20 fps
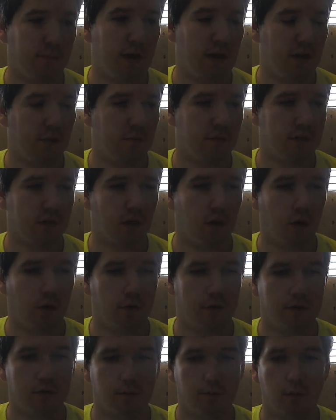with bottomless
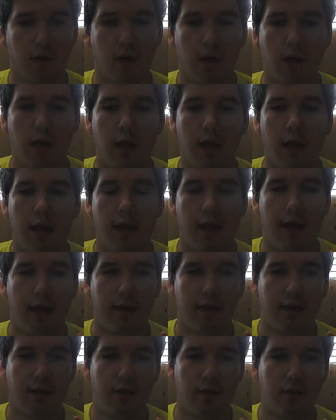cards.
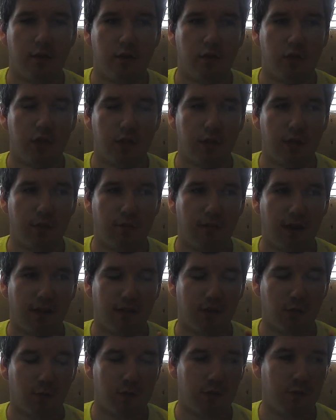And then just the
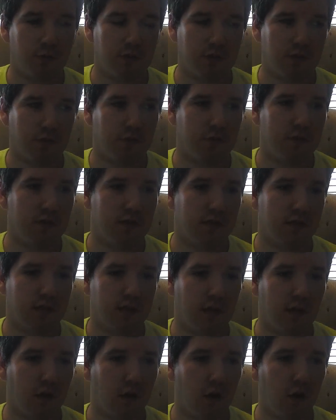fact that Twin Twister
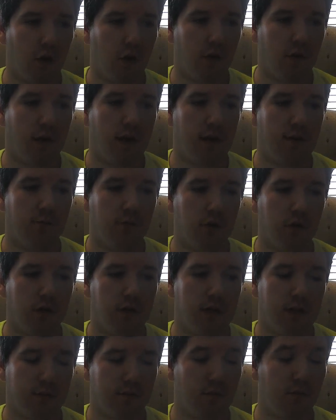is a card and
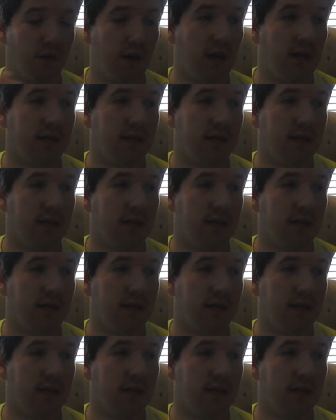really has to be